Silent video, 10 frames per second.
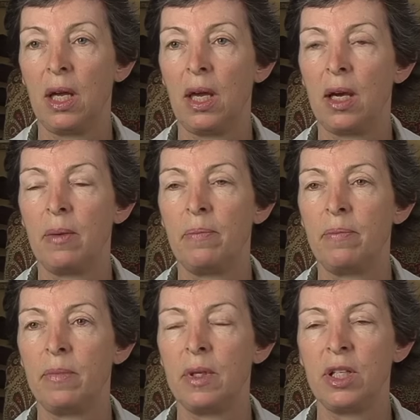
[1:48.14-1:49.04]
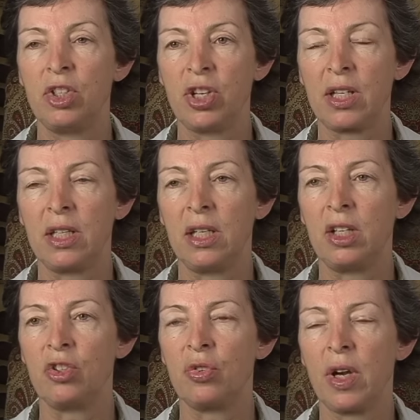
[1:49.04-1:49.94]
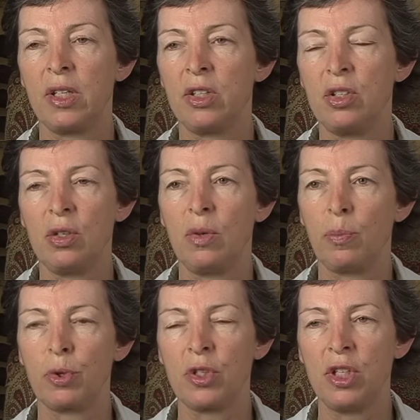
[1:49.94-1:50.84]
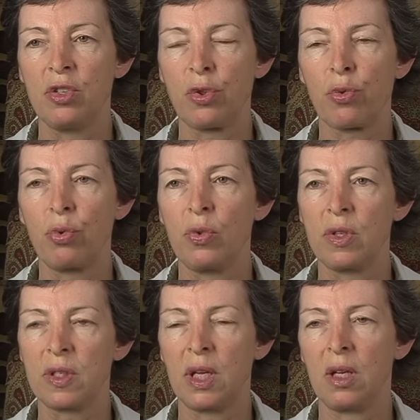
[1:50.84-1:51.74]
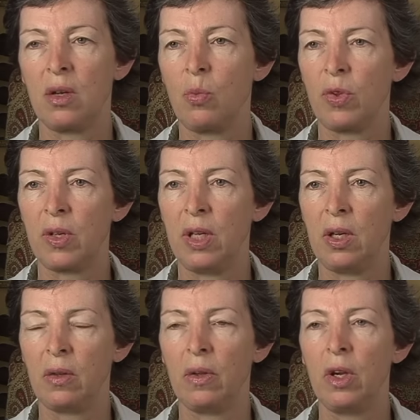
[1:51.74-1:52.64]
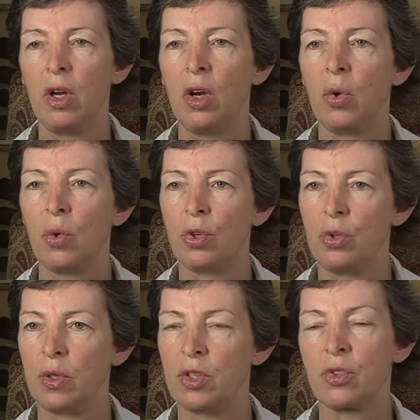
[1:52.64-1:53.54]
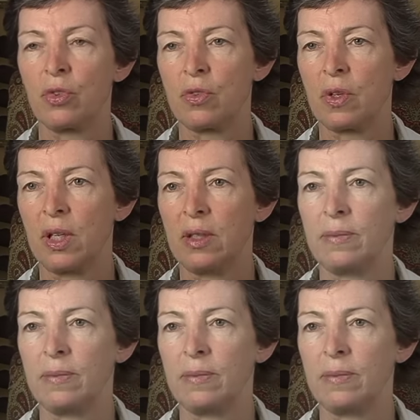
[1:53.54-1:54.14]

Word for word: Um, injecting and trying to do a procedure through the skin with a needle, or doing surgery.